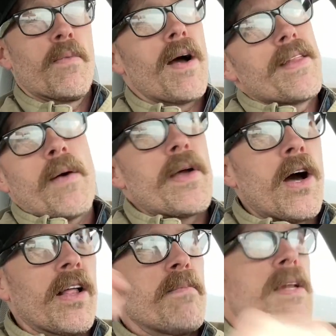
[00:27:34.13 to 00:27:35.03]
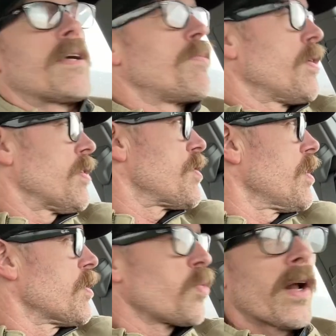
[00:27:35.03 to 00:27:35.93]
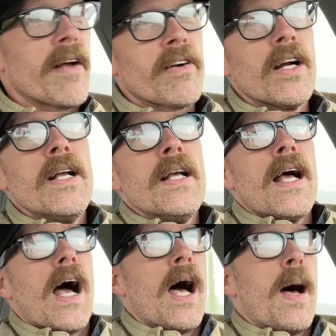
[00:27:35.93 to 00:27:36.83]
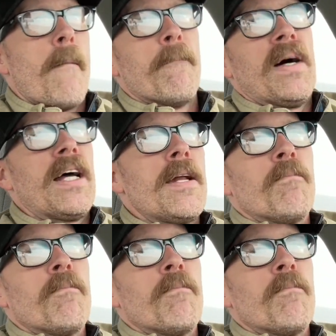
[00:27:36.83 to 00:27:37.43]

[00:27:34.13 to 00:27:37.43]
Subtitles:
Well, now we all have mini computers, so it's whatever. But